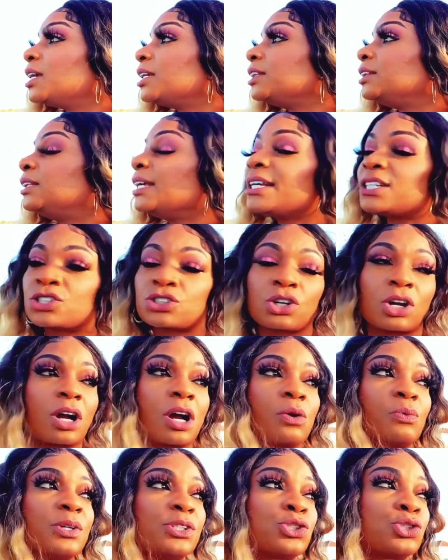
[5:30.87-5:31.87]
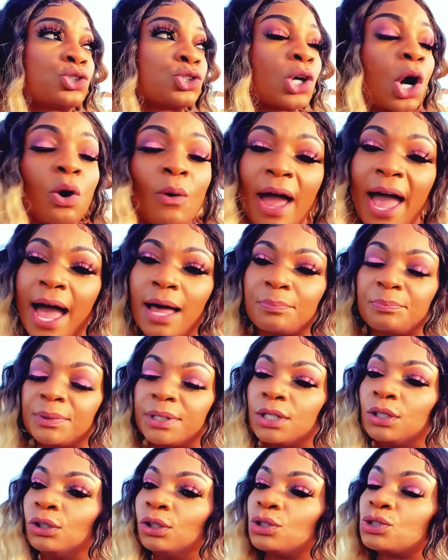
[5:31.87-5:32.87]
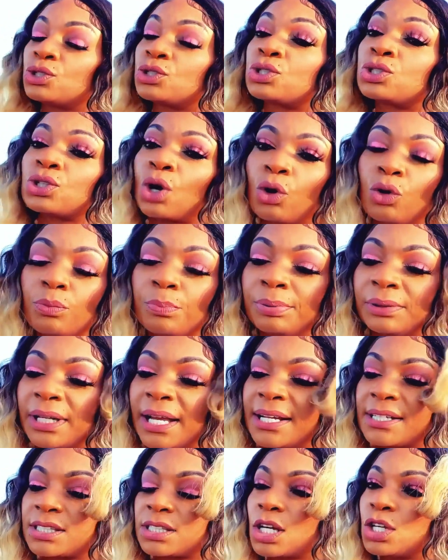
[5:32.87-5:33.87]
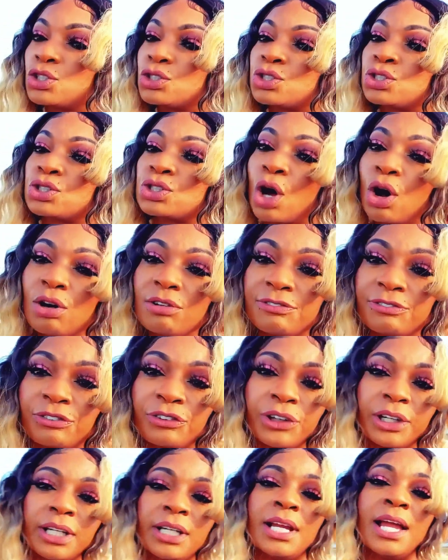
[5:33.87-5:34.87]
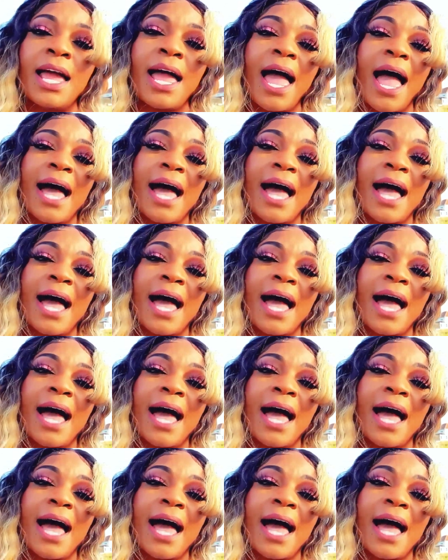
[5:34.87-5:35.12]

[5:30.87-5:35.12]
this girl was so happy, so blessed, so free,